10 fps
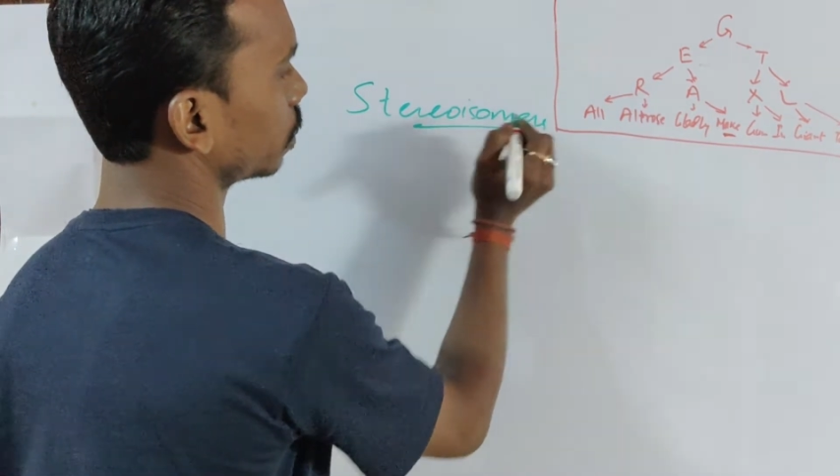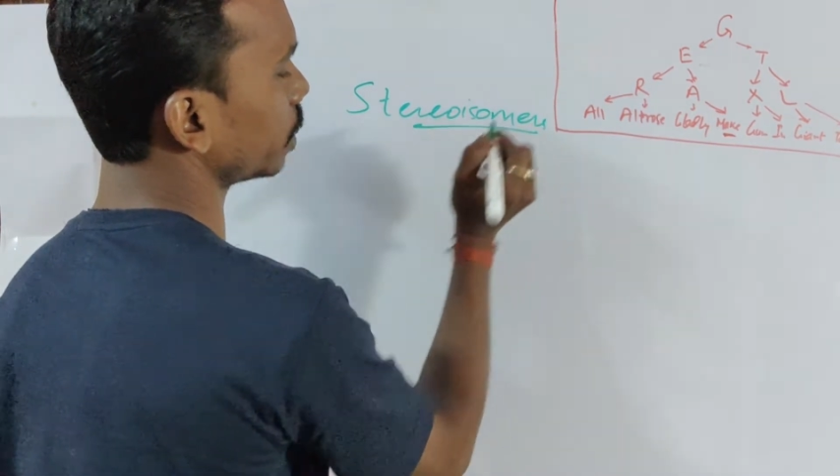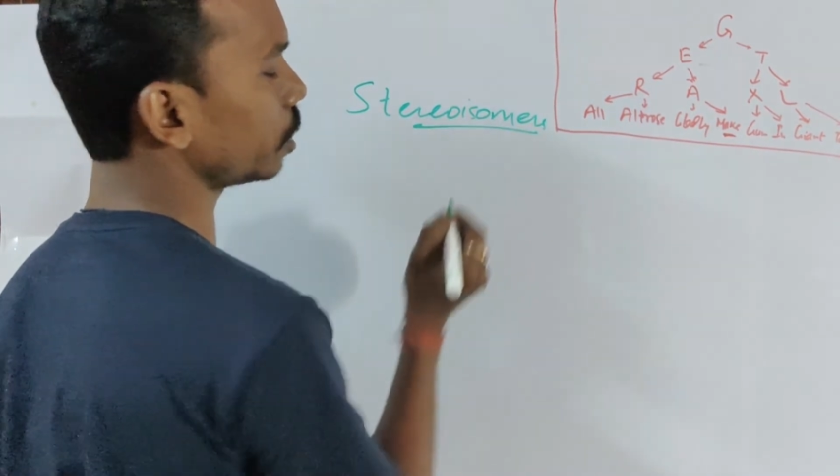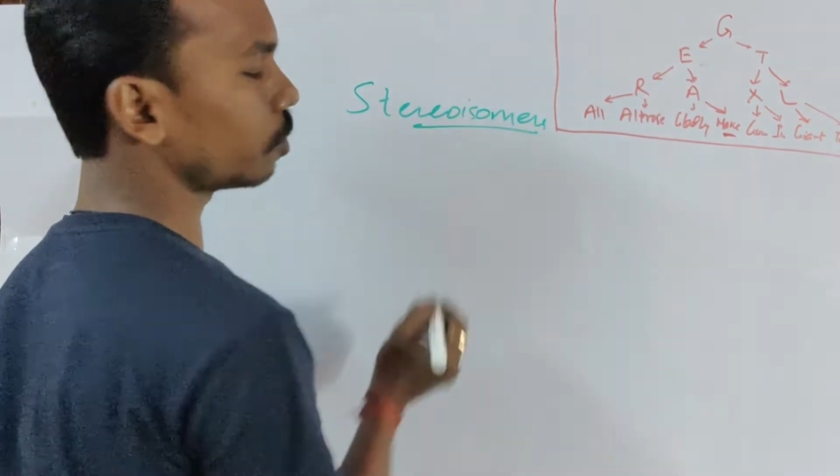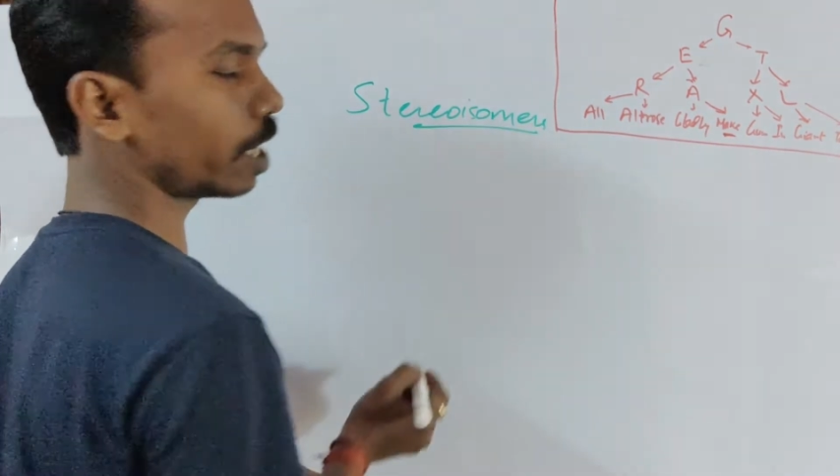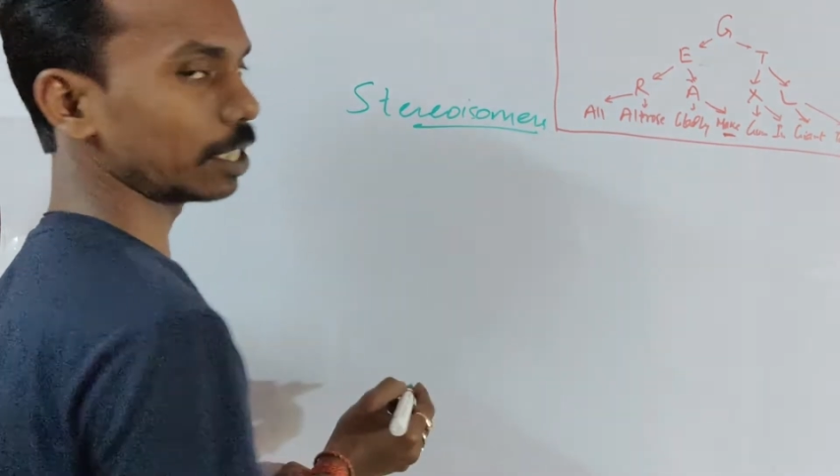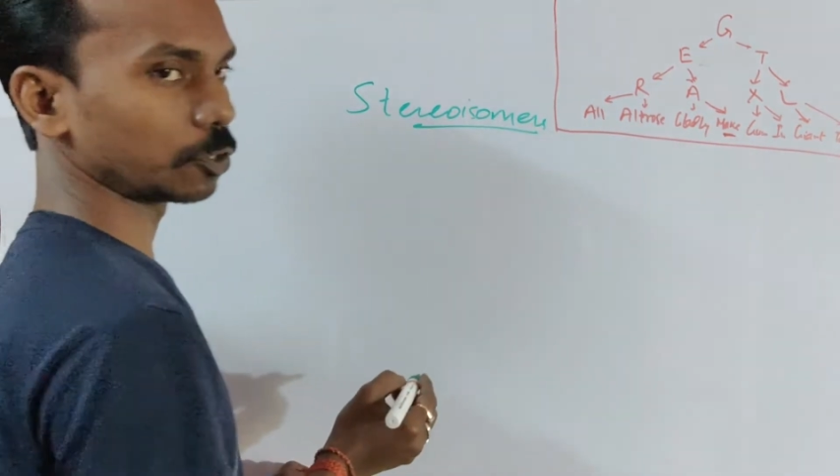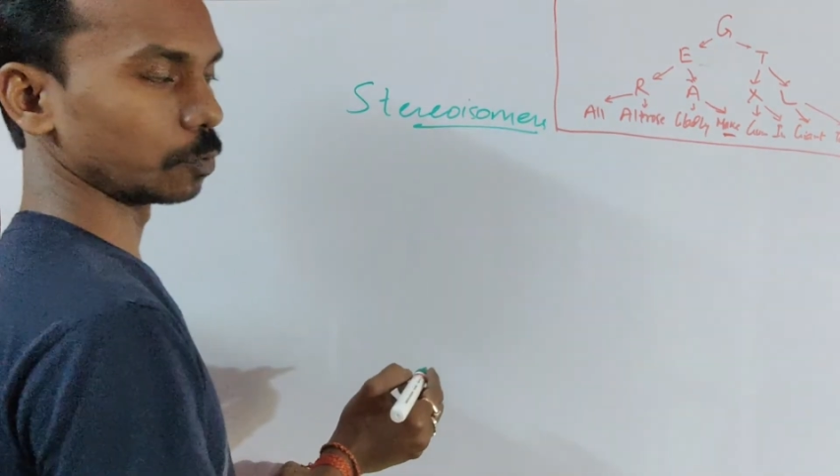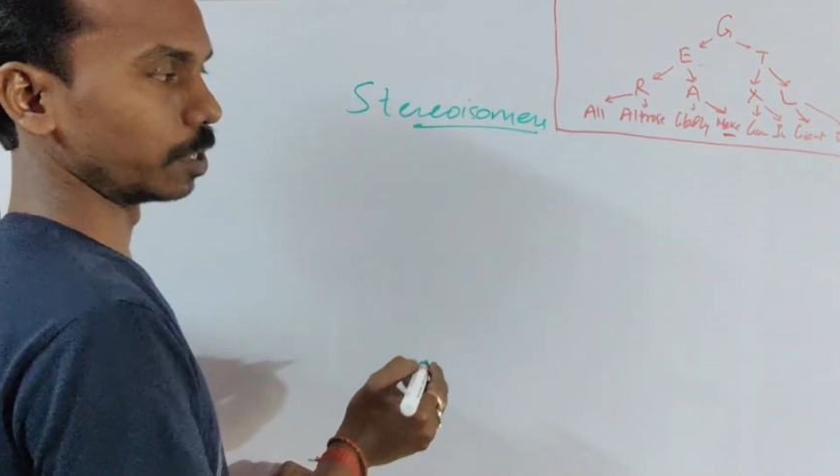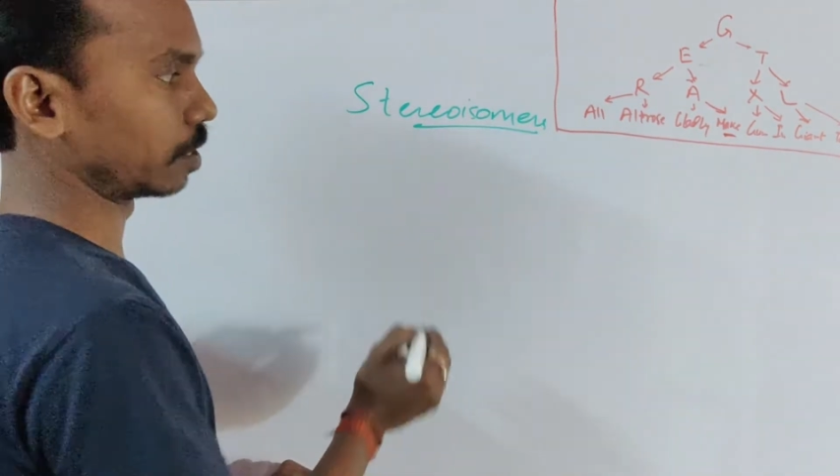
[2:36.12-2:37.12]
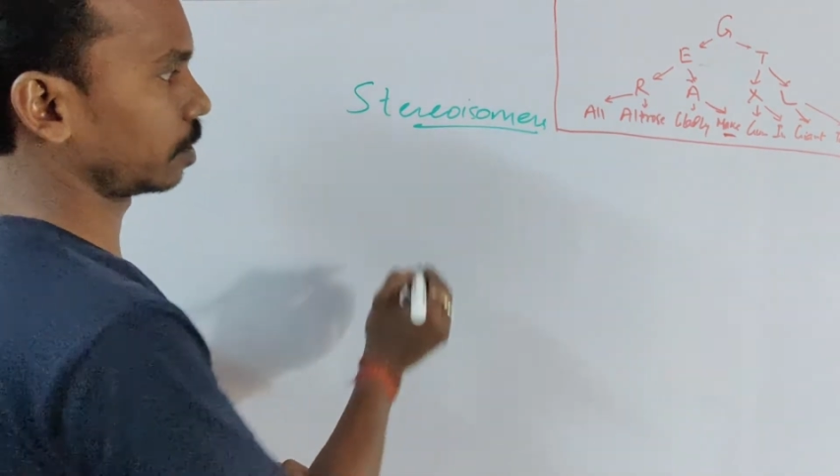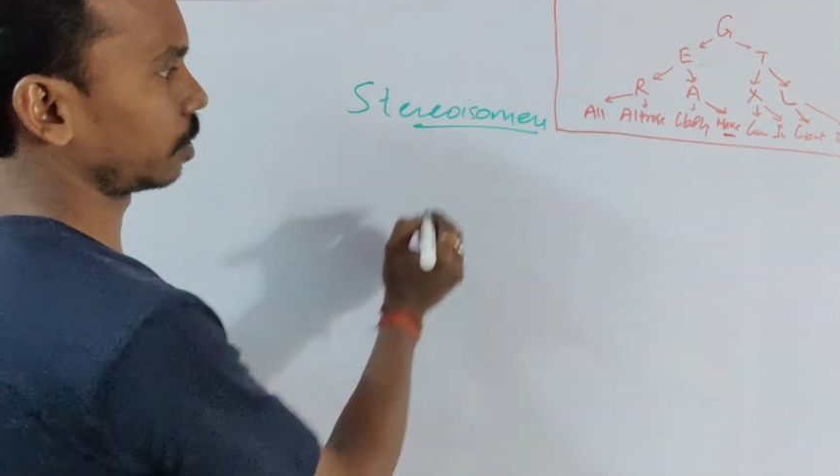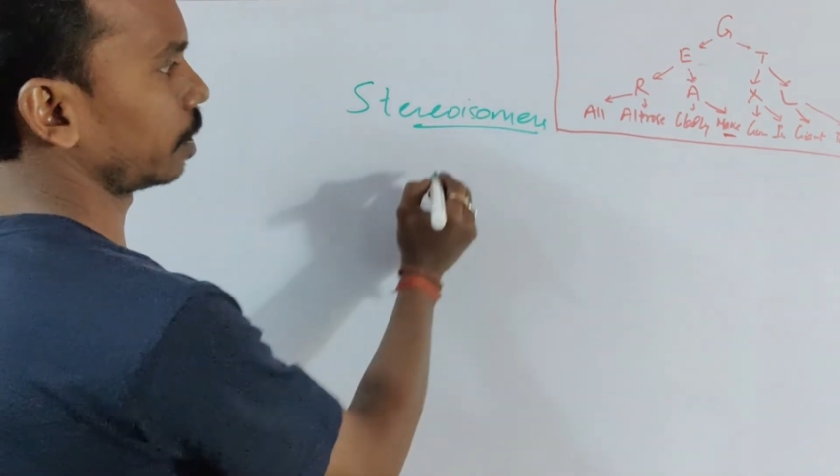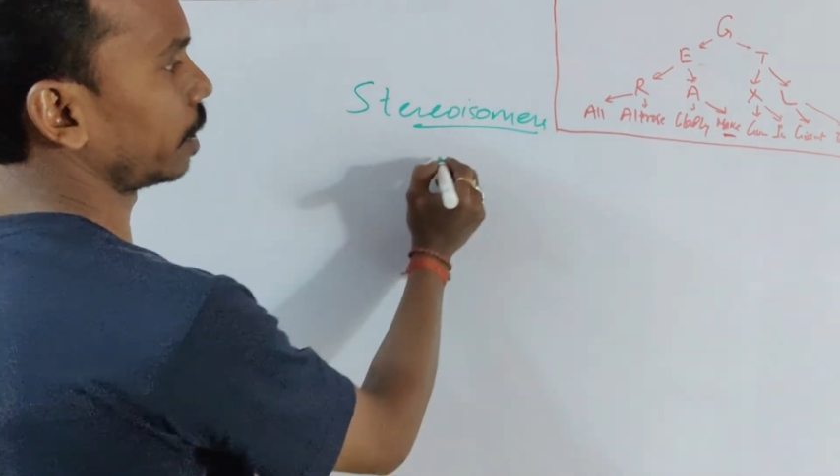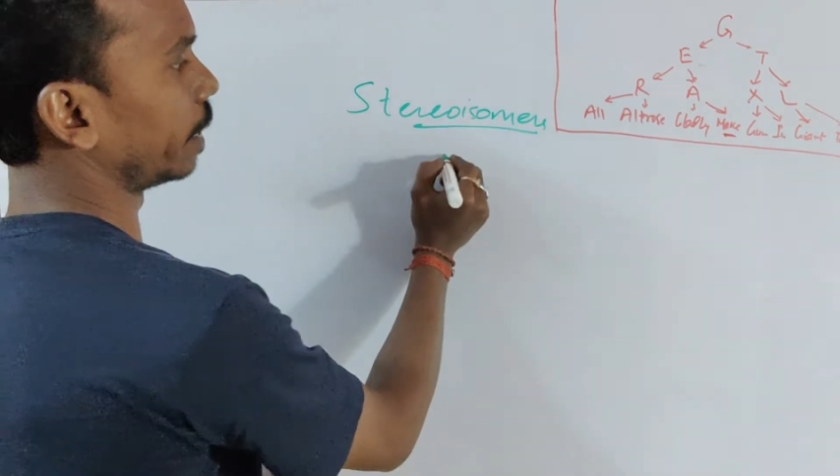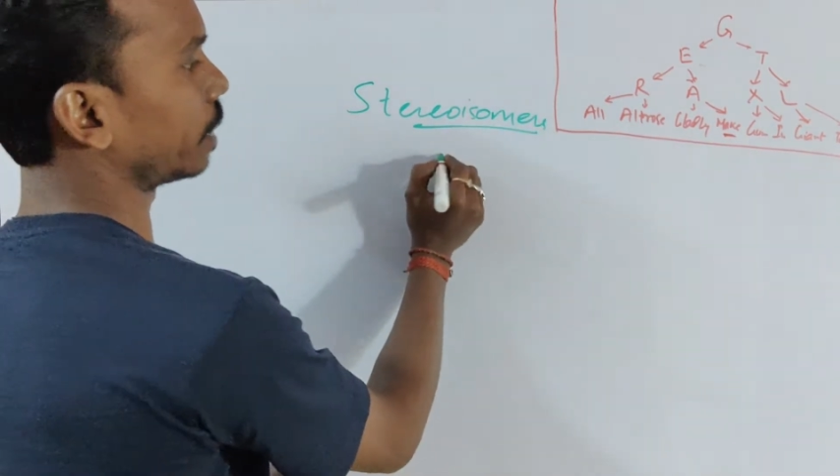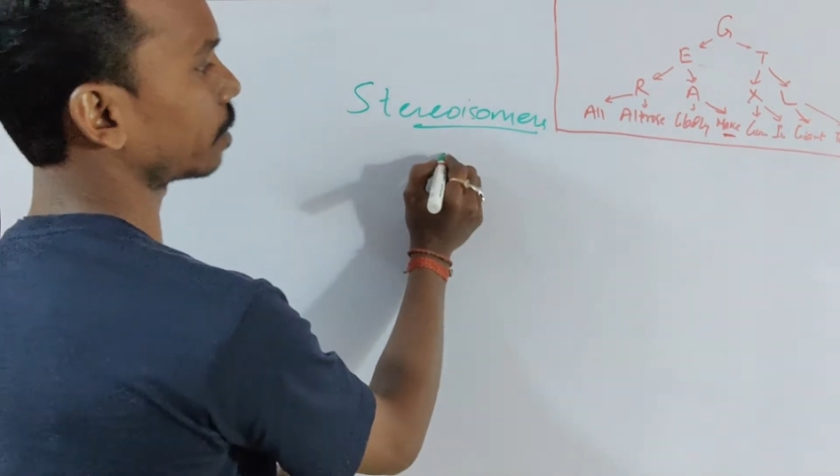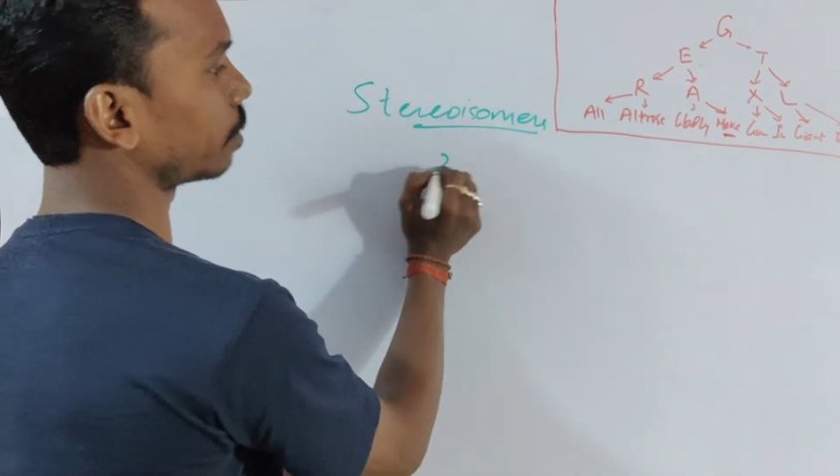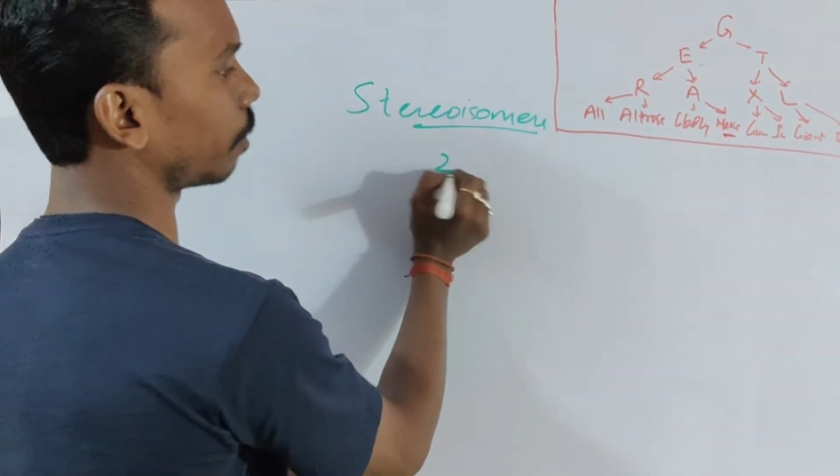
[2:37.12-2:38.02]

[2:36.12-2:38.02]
Stereoisomers. Its